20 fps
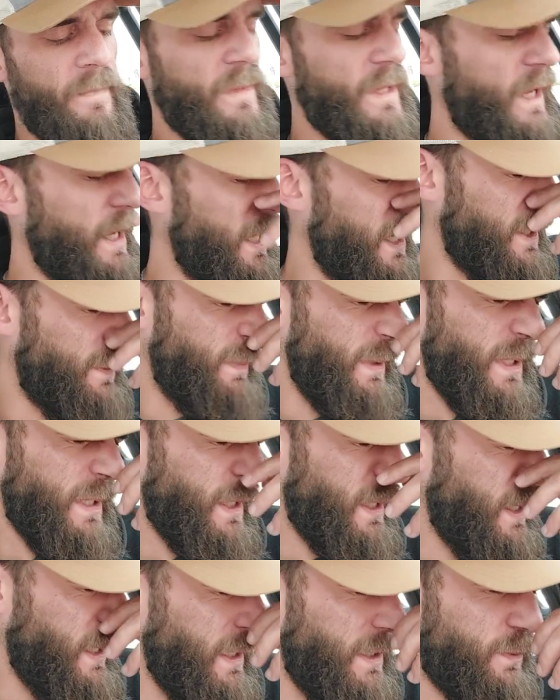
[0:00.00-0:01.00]
And
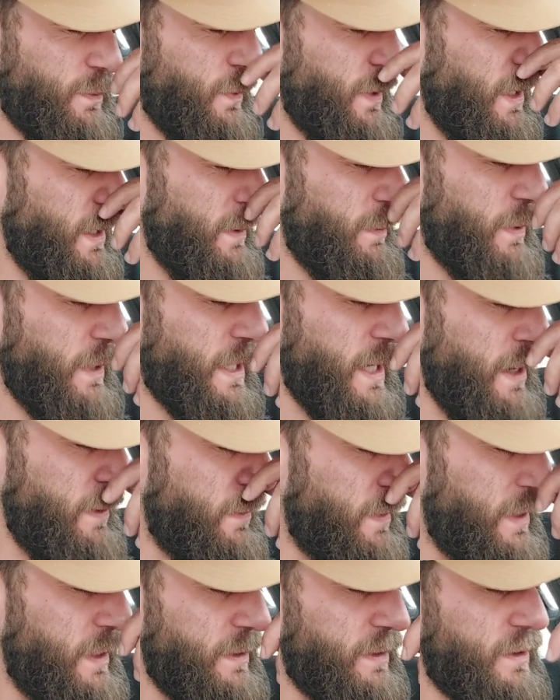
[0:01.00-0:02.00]
it's really
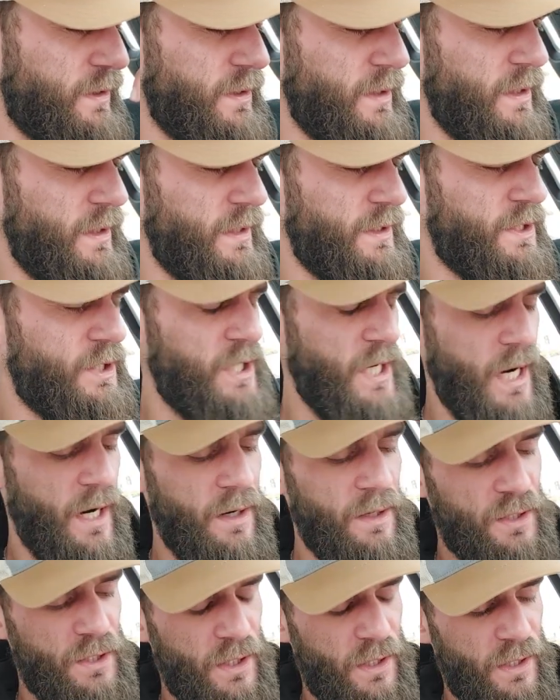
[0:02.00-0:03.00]
become a
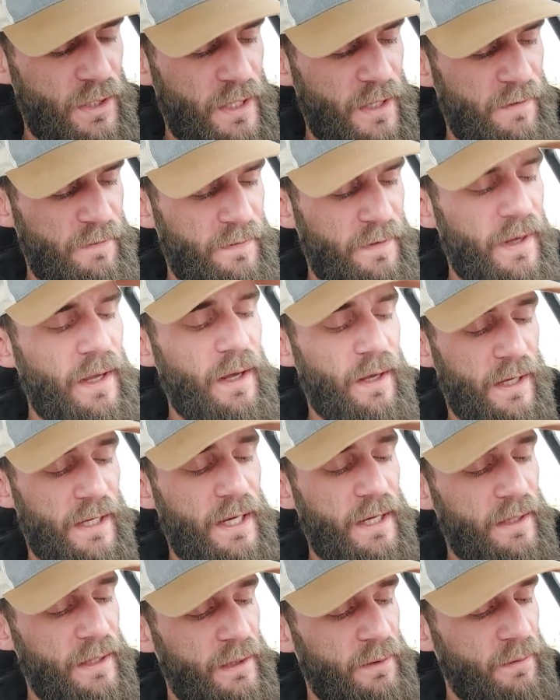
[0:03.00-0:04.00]
shared journey of
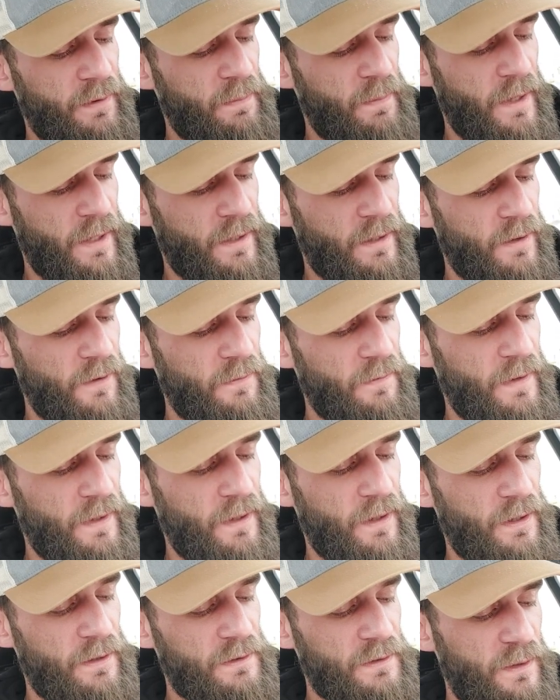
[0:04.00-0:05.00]
healing with my girlfriend
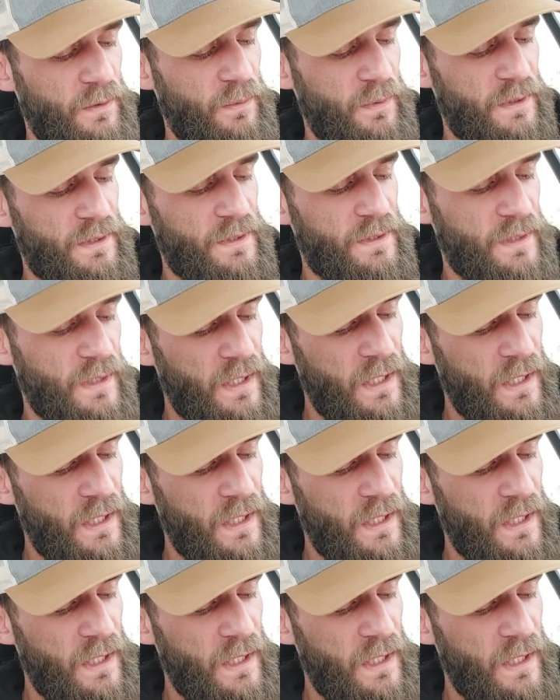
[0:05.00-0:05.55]
also, which